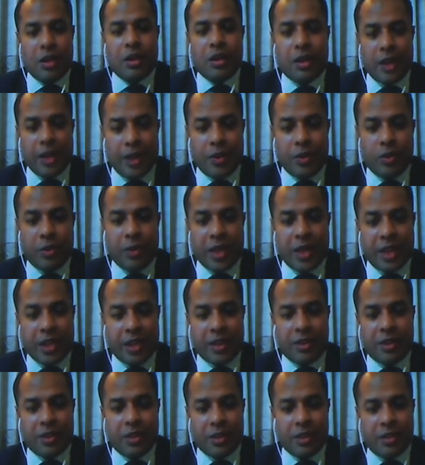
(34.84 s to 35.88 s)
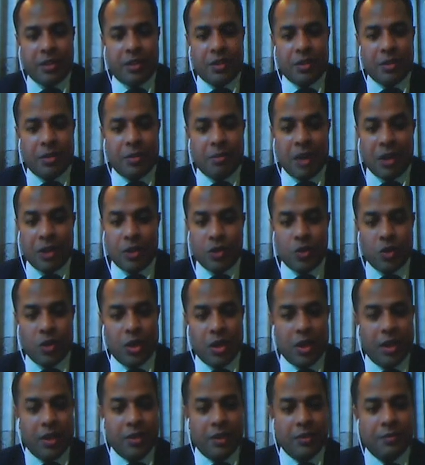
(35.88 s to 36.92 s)
great to be connected
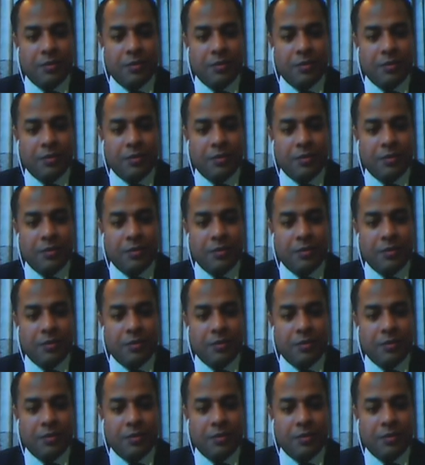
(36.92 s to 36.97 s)
virtually.